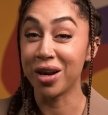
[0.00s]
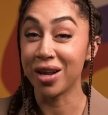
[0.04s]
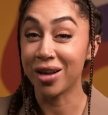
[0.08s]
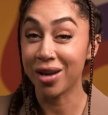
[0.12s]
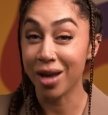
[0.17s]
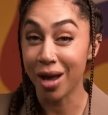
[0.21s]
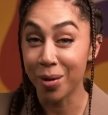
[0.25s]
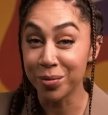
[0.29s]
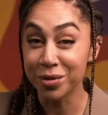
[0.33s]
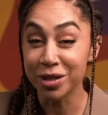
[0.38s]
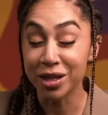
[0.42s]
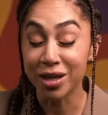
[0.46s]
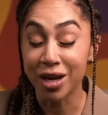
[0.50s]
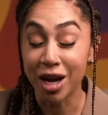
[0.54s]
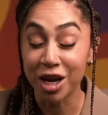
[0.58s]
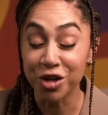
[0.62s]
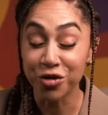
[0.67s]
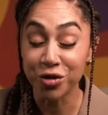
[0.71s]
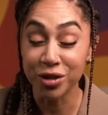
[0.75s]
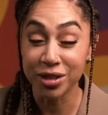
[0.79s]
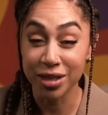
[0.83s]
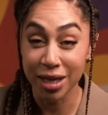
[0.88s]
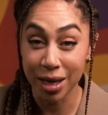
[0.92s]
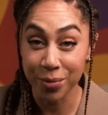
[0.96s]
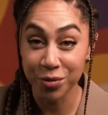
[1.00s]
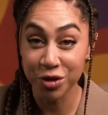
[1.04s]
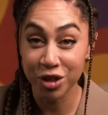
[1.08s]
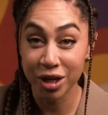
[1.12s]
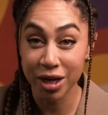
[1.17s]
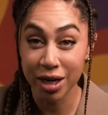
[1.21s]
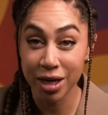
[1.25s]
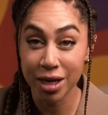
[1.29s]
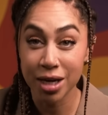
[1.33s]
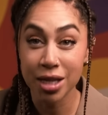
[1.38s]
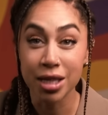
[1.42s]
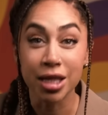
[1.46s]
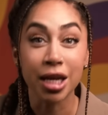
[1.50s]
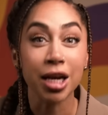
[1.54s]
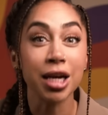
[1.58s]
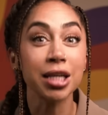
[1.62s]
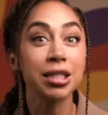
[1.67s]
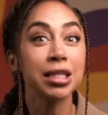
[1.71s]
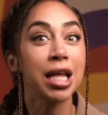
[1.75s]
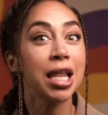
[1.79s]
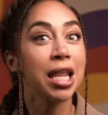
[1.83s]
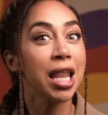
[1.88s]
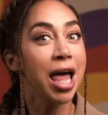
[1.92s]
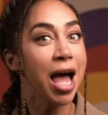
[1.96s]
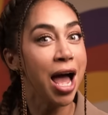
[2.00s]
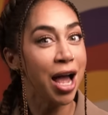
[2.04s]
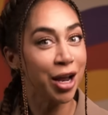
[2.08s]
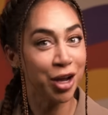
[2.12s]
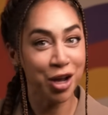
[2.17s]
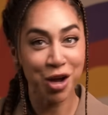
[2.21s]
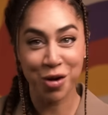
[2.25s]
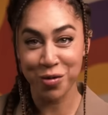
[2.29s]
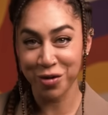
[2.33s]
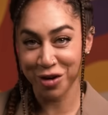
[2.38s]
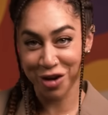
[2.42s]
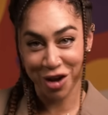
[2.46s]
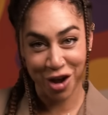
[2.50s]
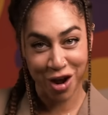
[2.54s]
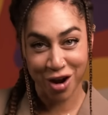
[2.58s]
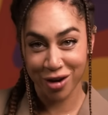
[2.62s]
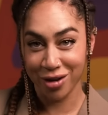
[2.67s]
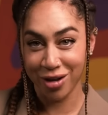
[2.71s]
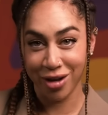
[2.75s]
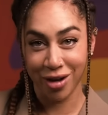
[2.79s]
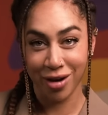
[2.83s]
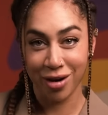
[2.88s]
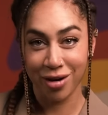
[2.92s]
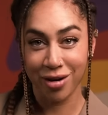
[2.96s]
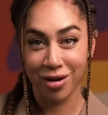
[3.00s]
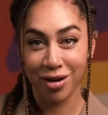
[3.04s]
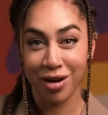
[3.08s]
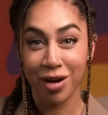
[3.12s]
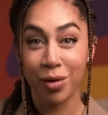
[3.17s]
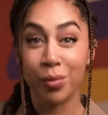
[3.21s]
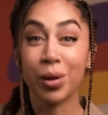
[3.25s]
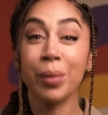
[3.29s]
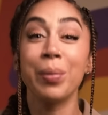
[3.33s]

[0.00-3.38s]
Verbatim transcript: When it comes to contraception, there's a lot going on here.